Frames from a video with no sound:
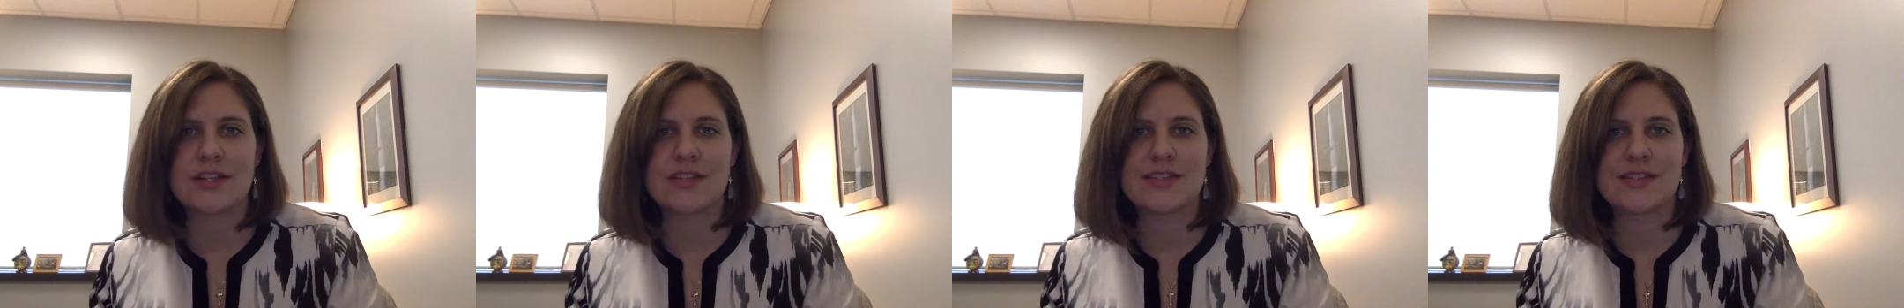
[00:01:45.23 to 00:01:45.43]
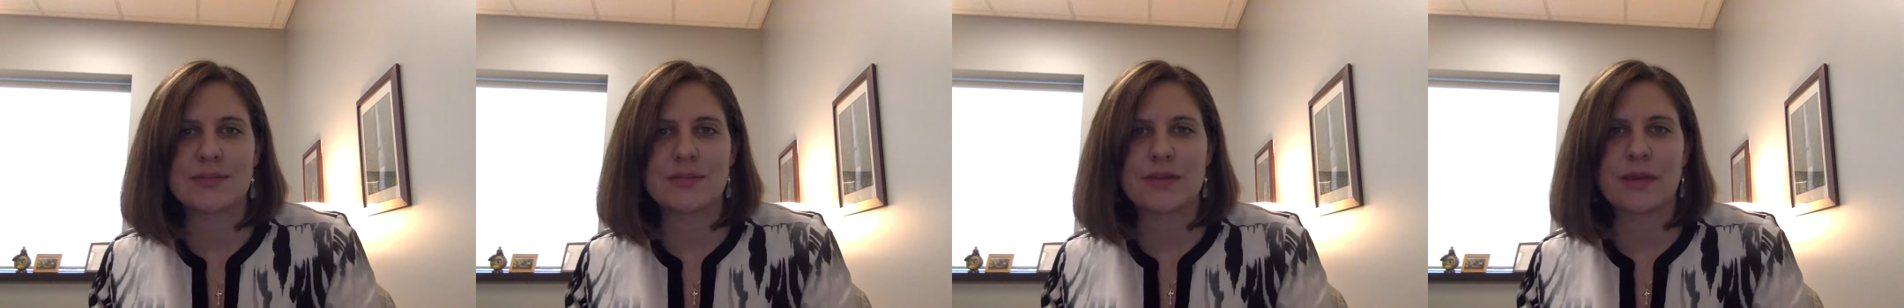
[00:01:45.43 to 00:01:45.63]

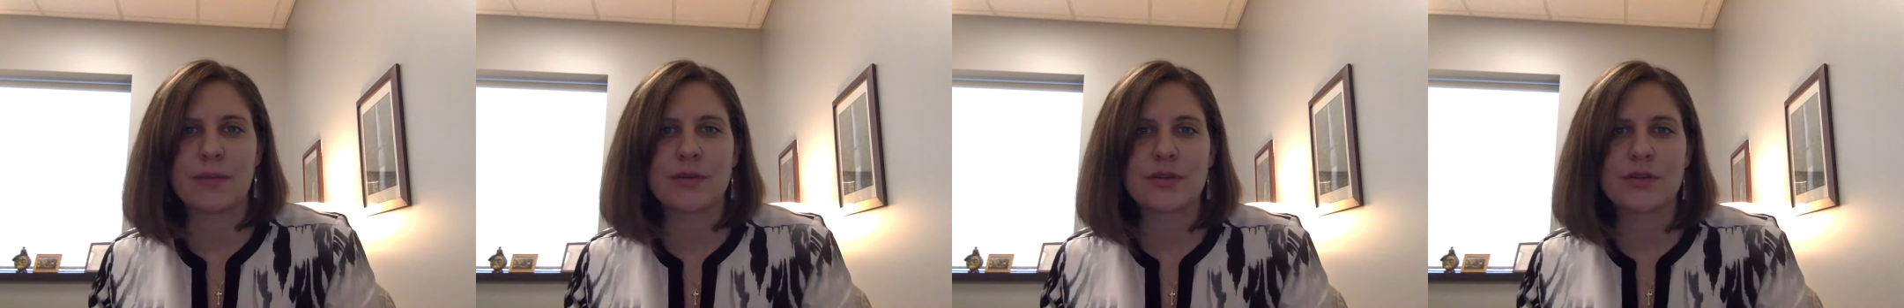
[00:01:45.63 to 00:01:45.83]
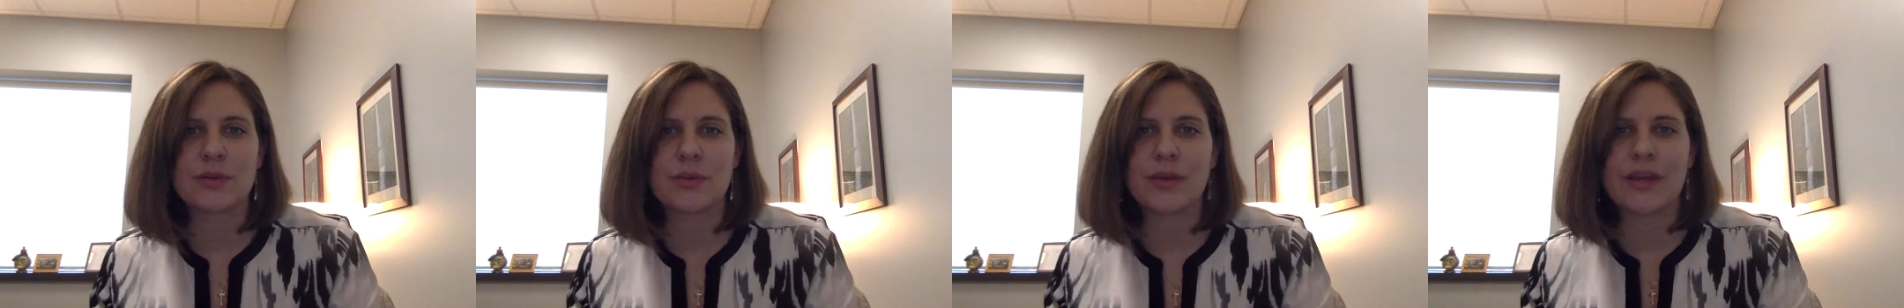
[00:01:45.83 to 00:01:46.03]
on
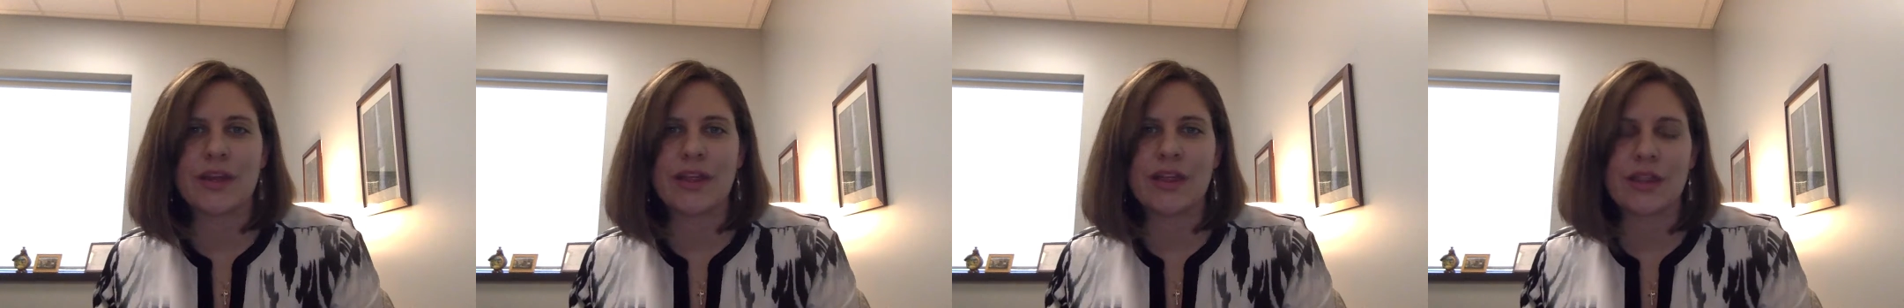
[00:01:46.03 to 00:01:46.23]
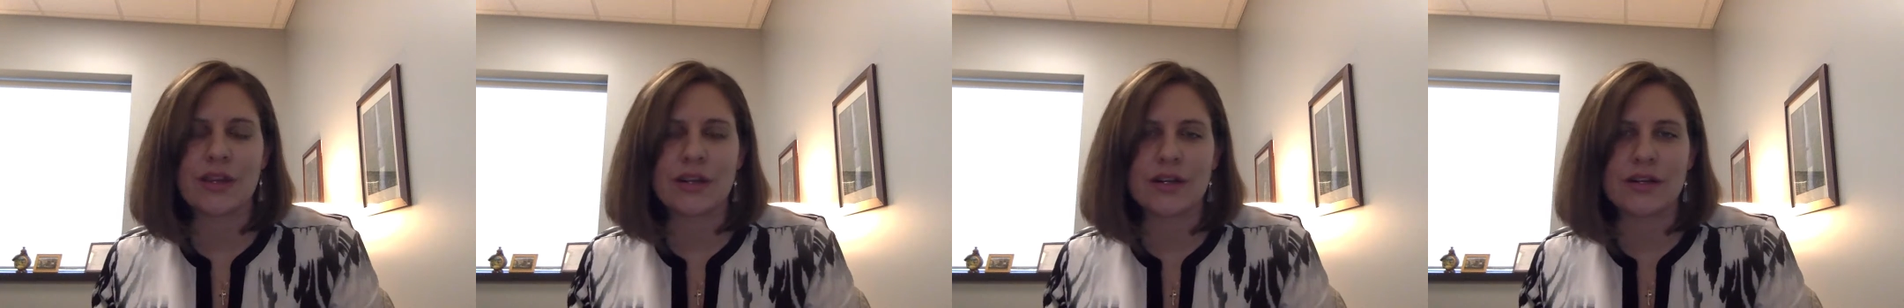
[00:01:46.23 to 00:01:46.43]
September
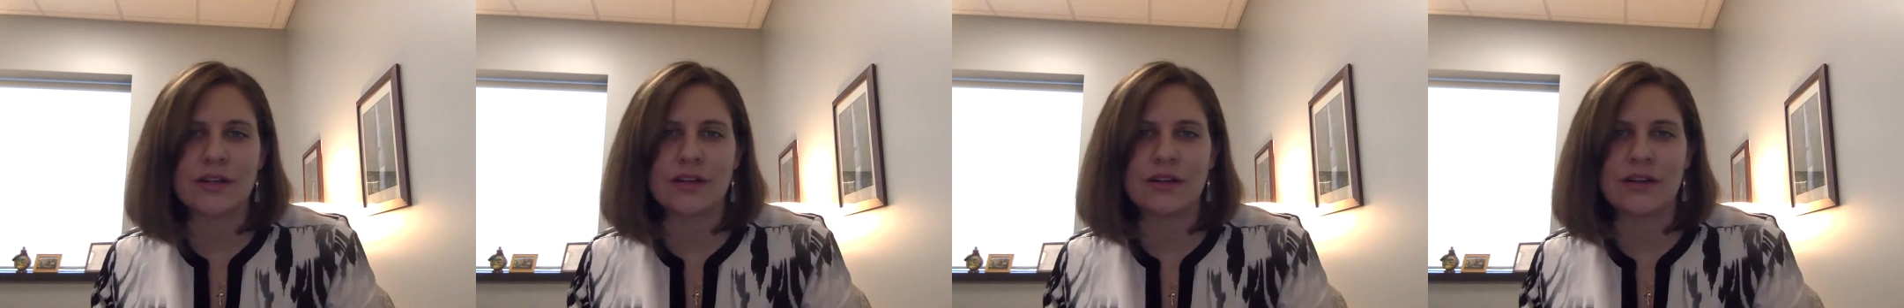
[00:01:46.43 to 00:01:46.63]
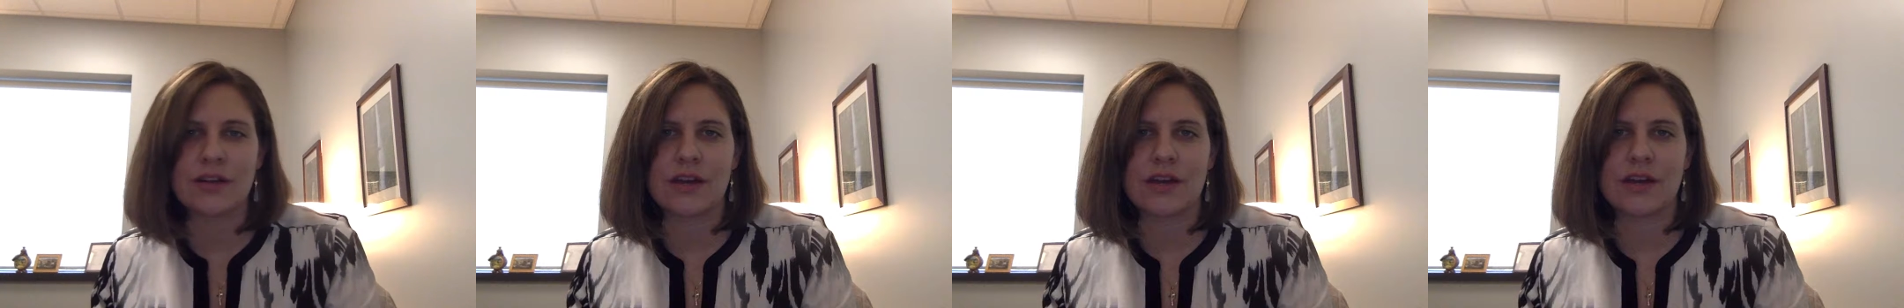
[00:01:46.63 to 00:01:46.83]

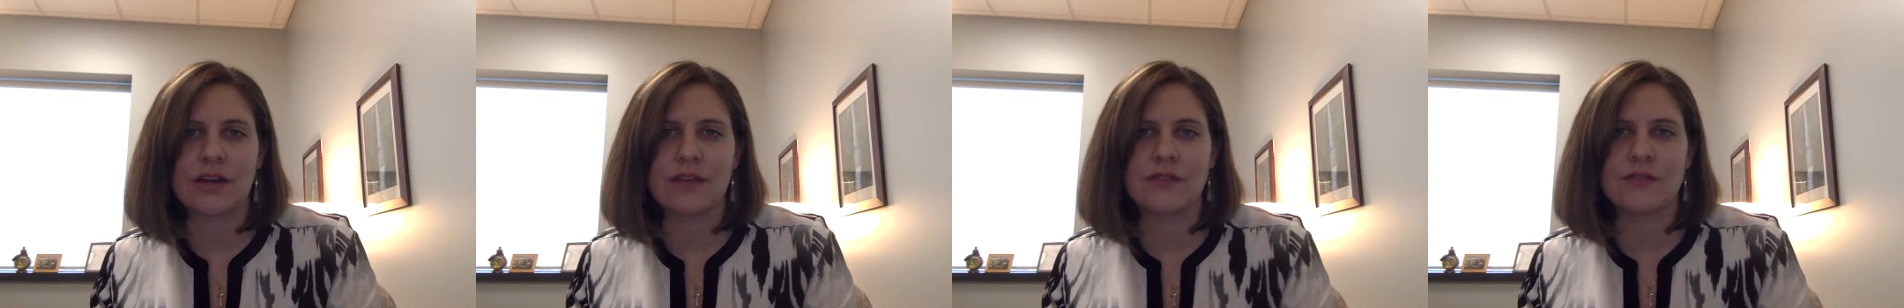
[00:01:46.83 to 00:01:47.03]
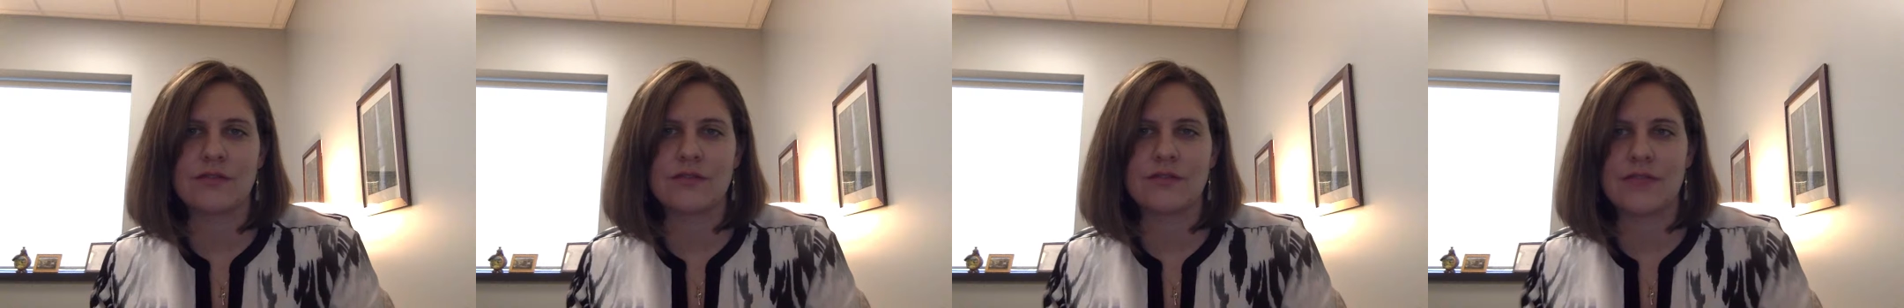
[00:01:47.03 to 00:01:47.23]
23rd
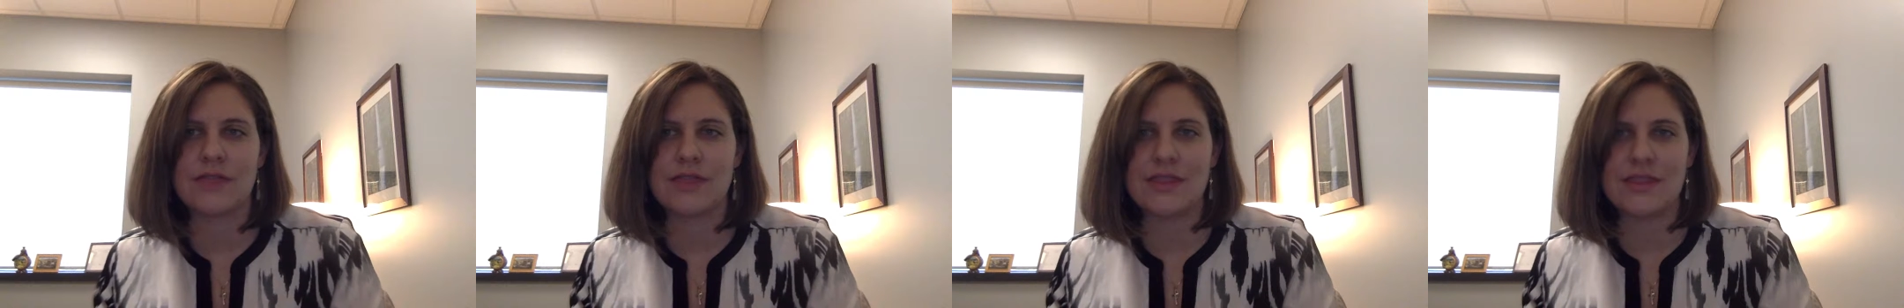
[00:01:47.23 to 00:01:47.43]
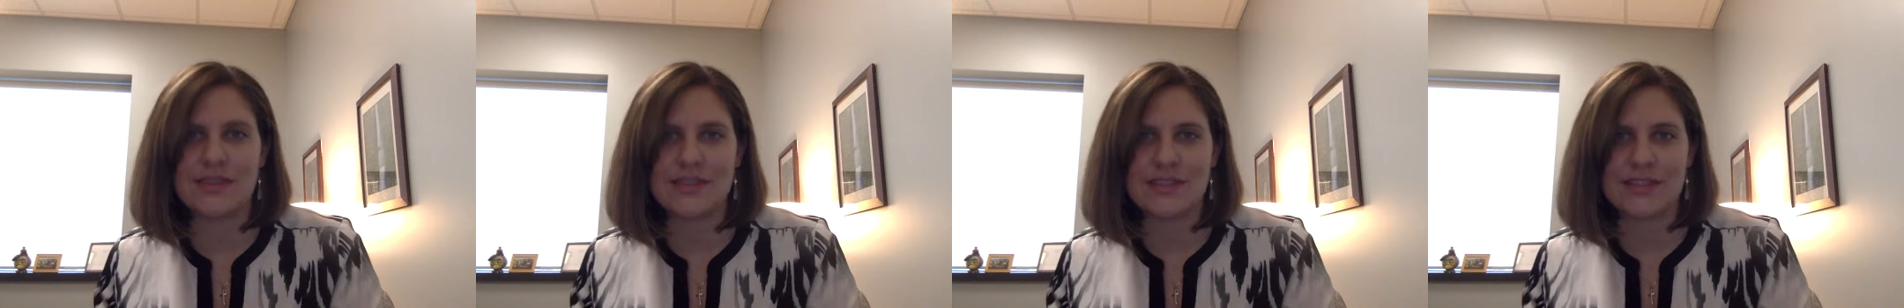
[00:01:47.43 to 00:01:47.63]
of
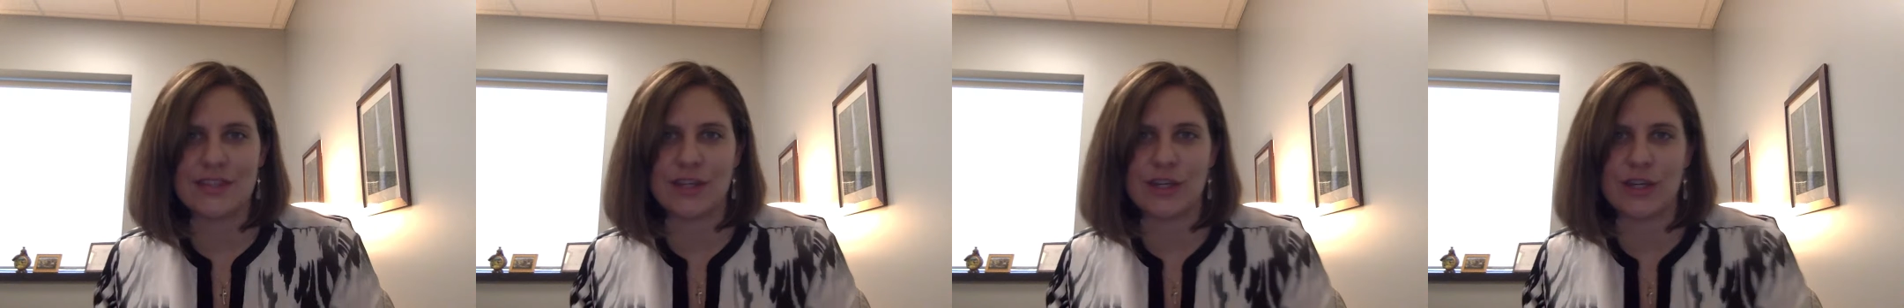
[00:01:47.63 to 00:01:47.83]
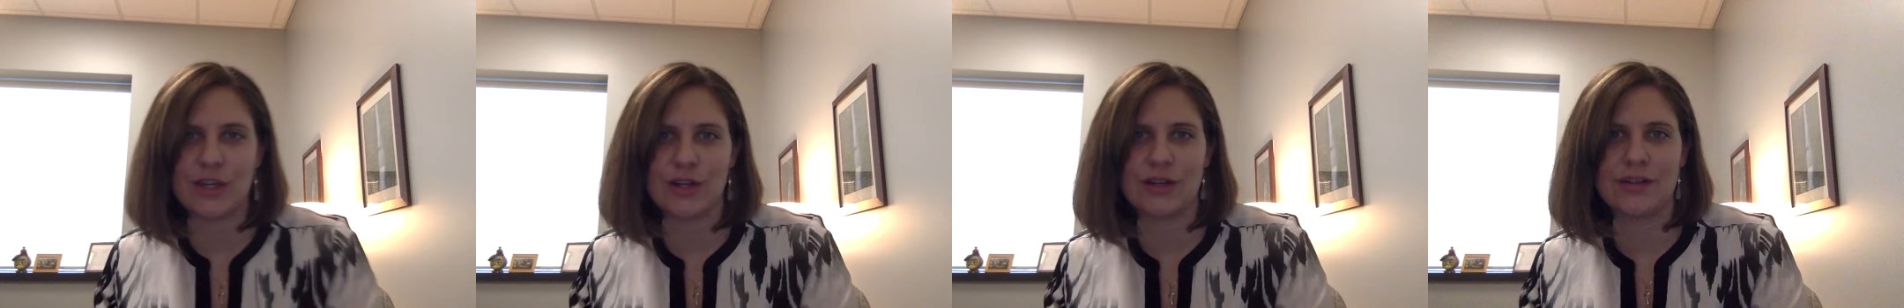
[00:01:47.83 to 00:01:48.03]
this
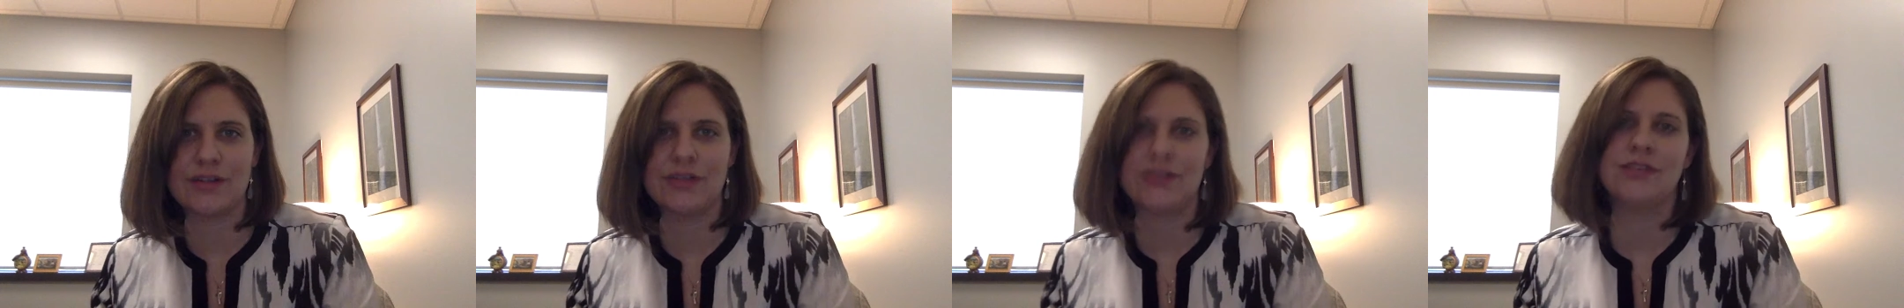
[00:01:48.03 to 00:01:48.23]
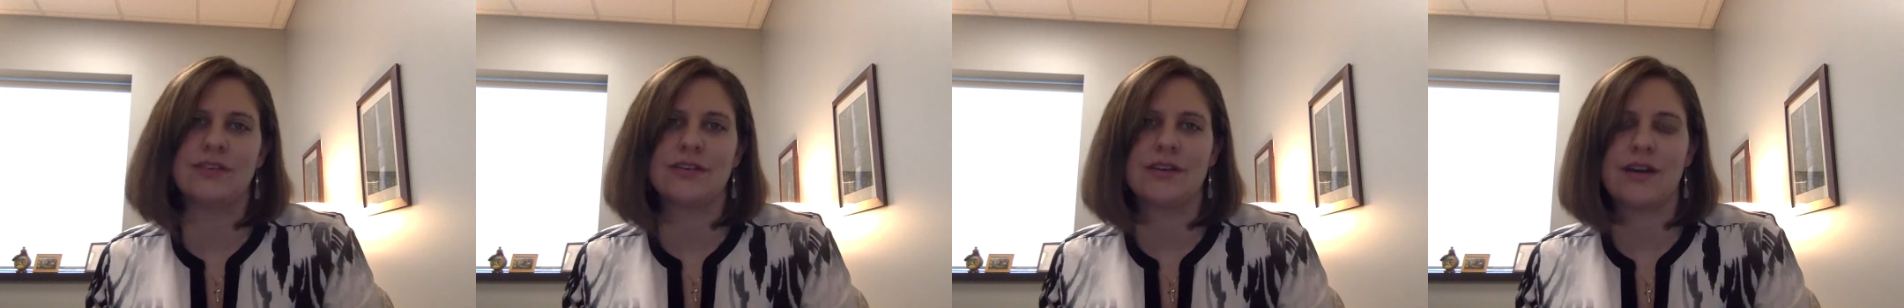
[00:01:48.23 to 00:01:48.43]
year.